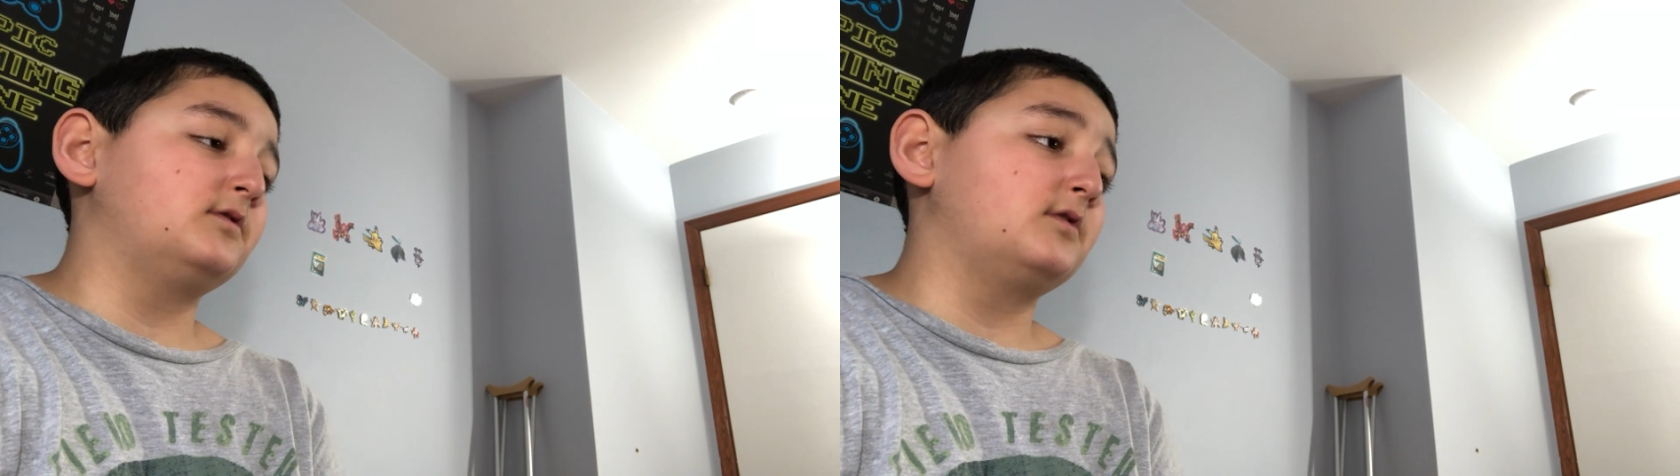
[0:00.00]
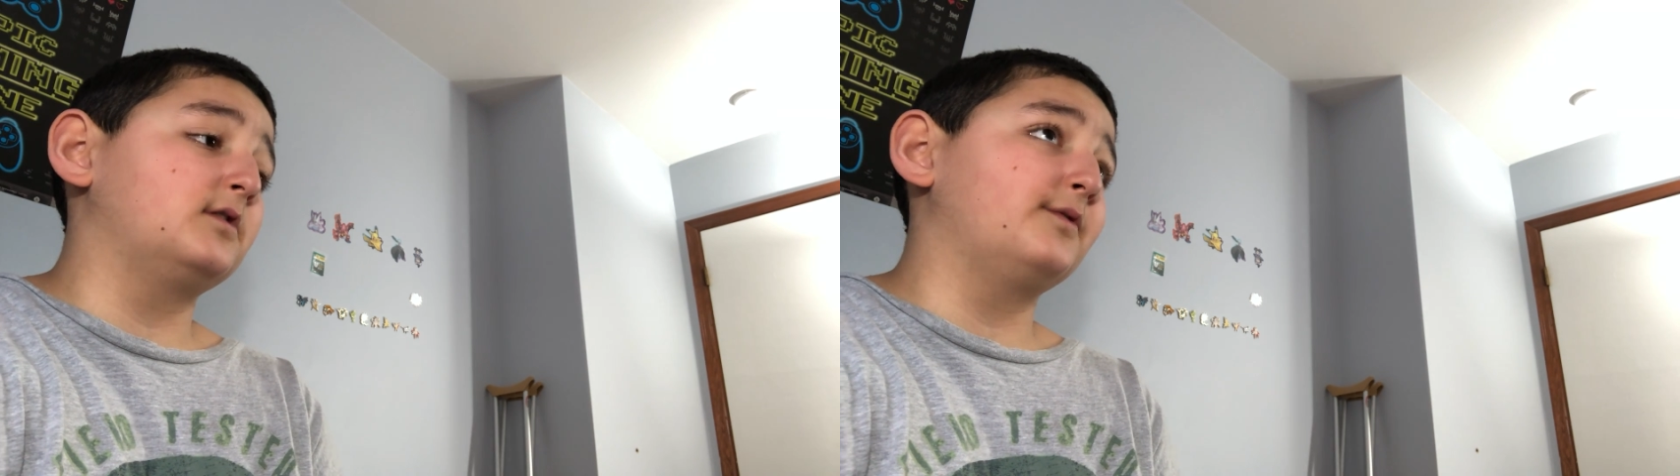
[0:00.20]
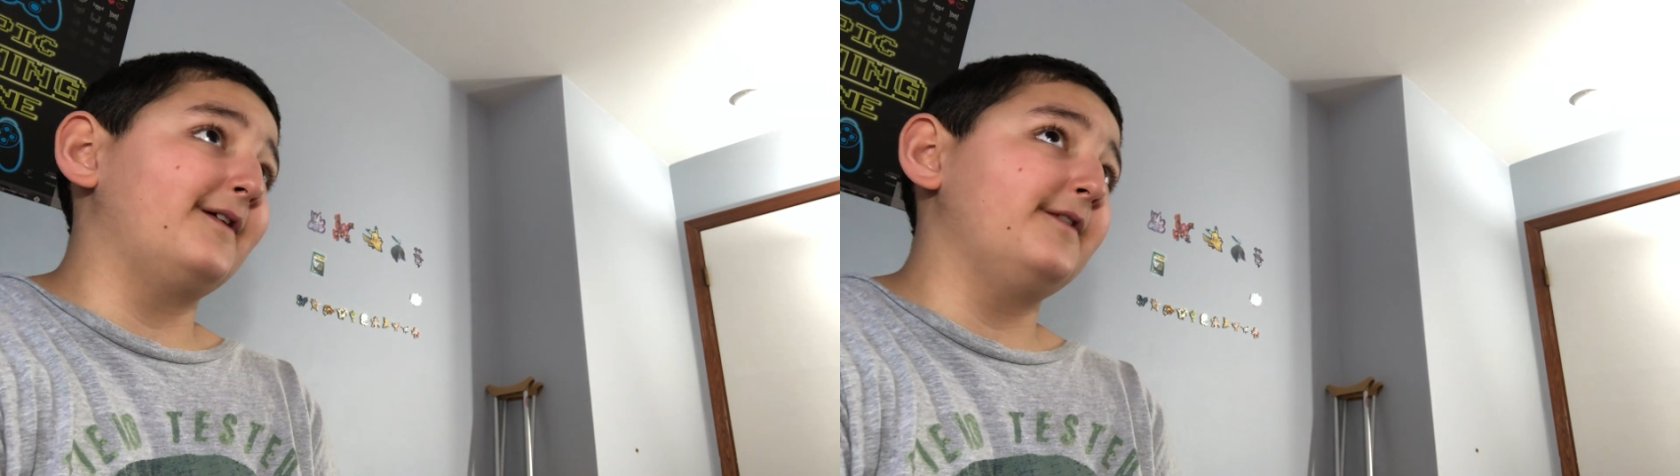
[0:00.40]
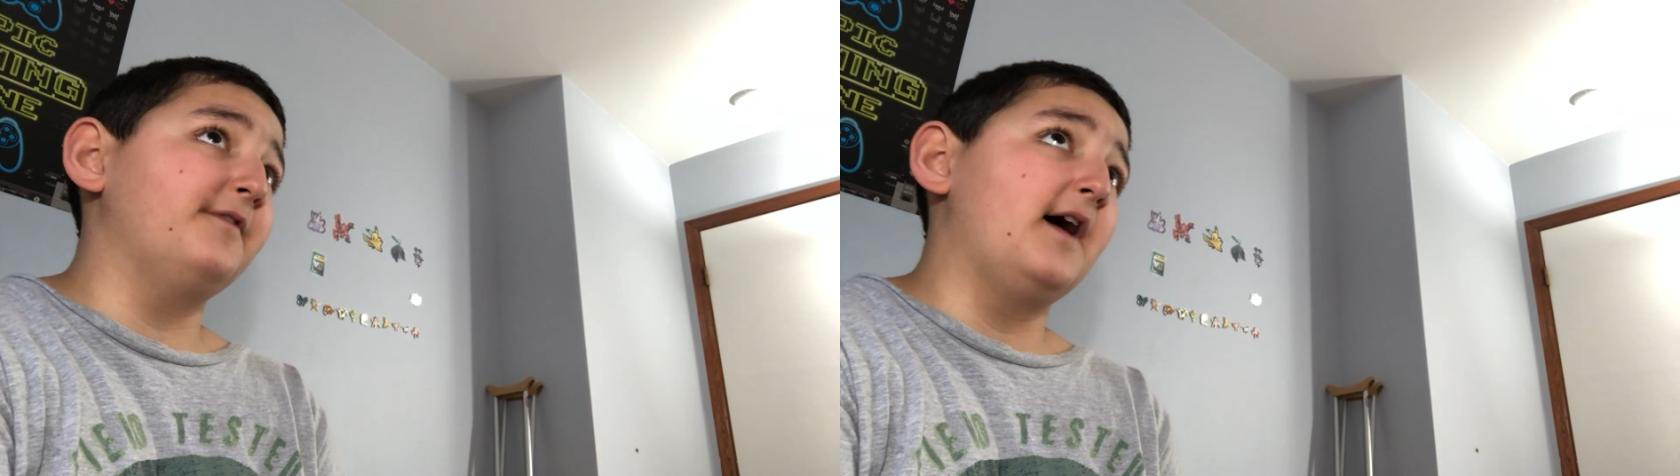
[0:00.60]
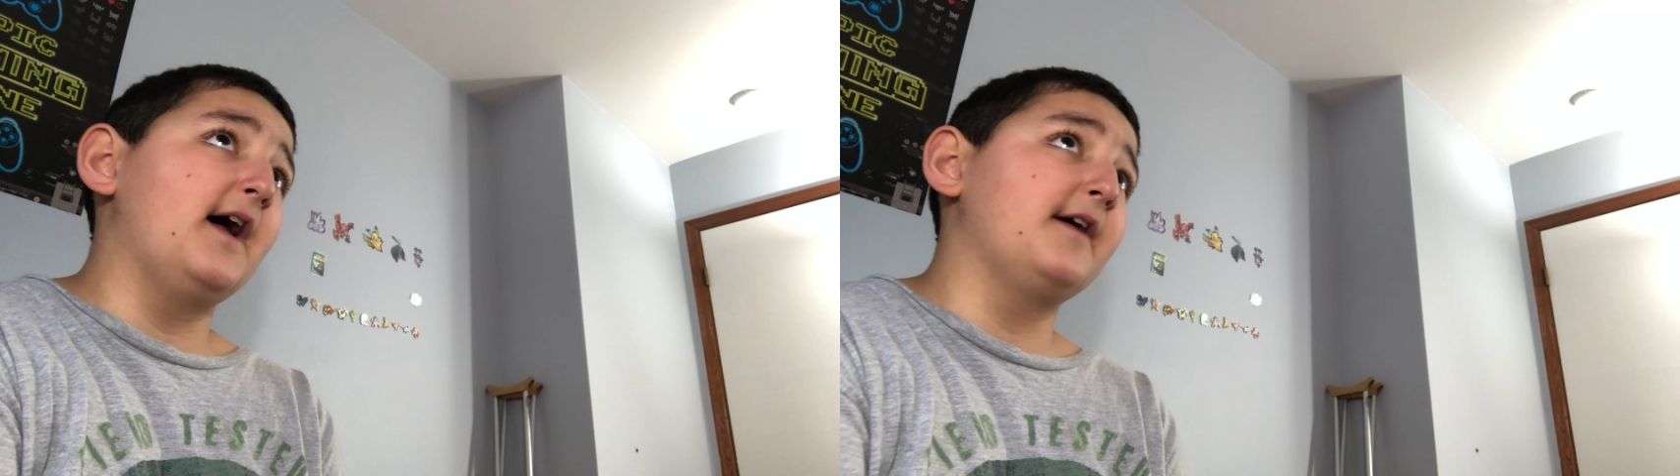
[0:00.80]
the
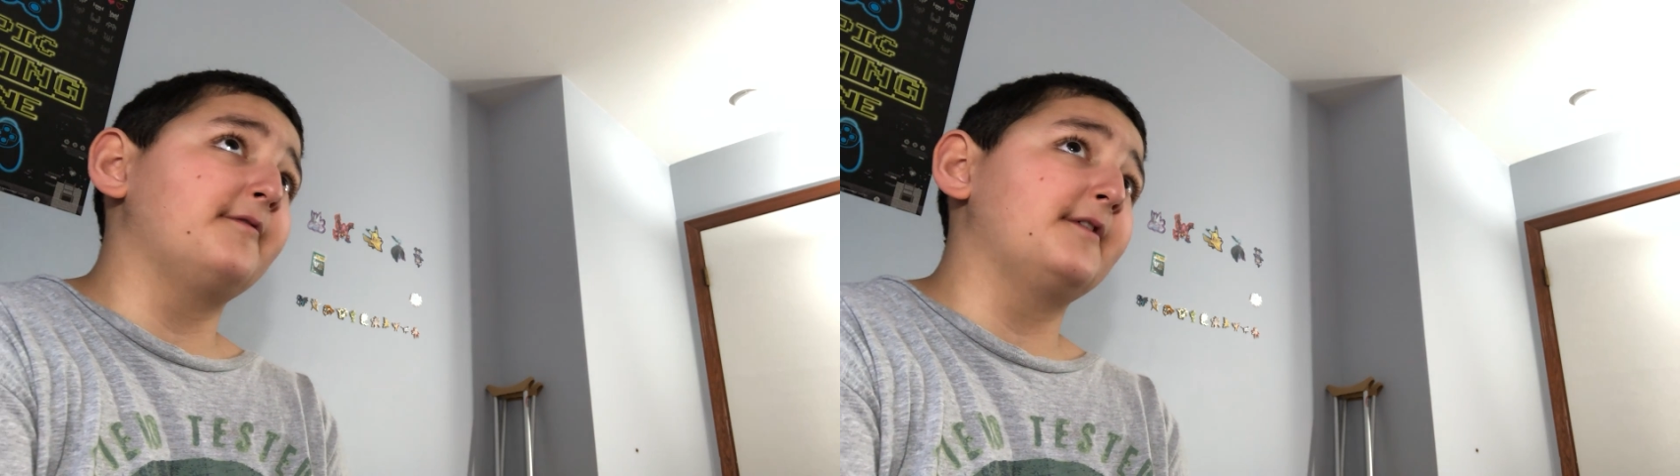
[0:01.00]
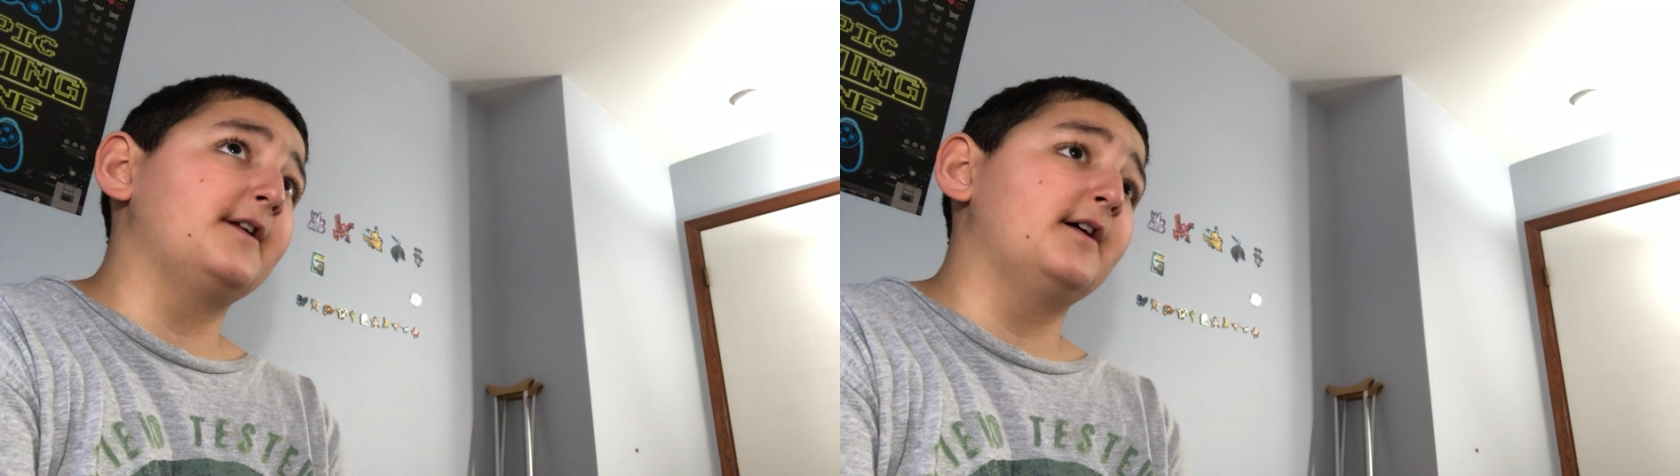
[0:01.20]
$25